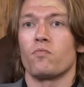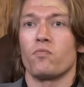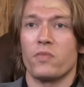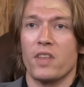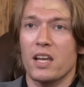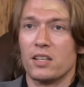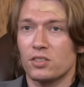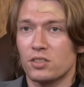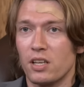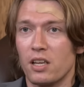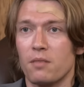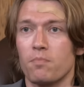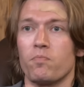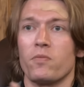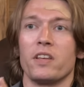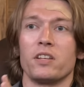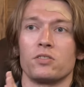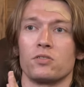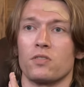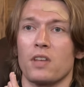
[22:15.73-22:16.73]
That's it.
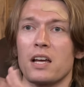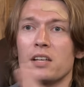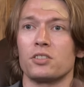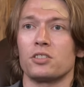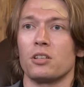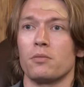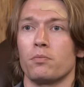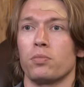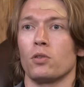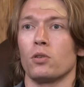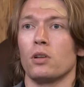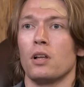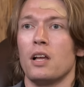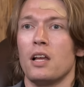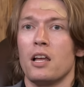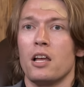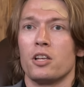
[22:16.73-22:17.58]
It's that simple.